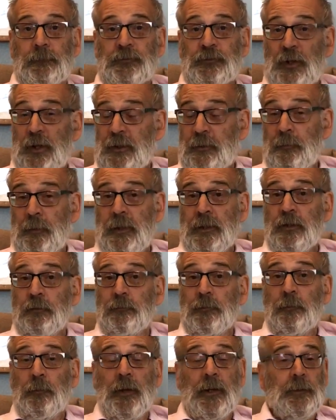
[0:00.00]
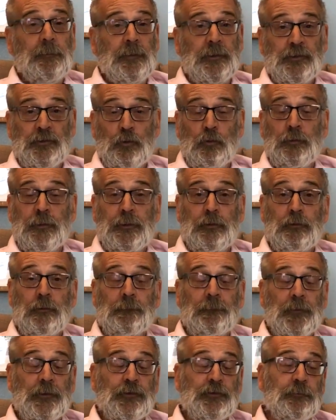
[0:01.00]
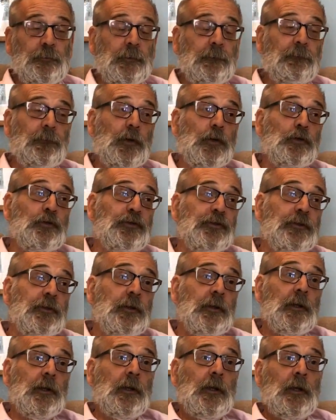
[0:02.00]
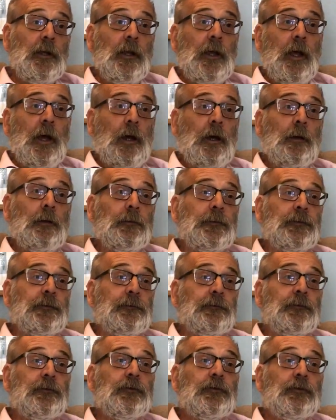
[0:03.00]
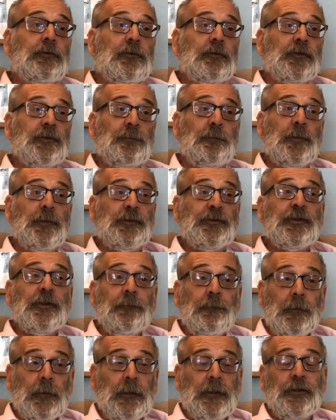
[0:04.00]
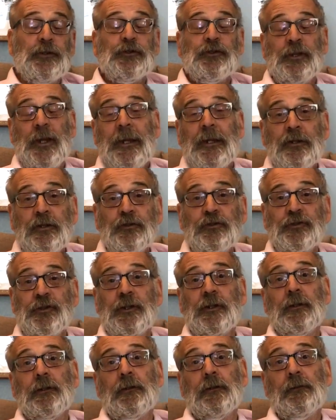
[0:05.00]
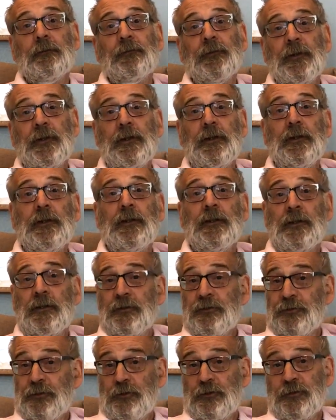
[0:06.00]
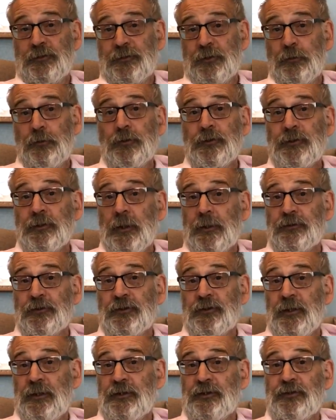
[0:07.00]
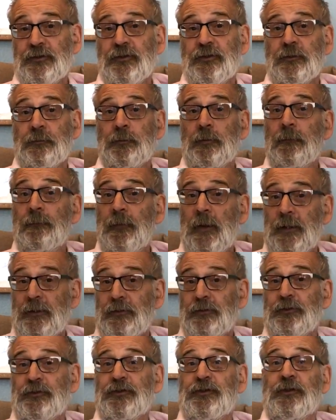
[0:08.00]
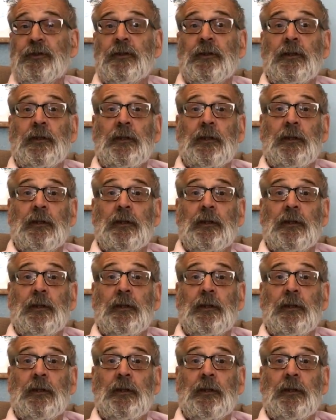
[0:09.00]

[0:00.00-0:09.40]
strike pay could be paid because all the union funds have been frozen, uh, specifically changing the social security legislation to prevent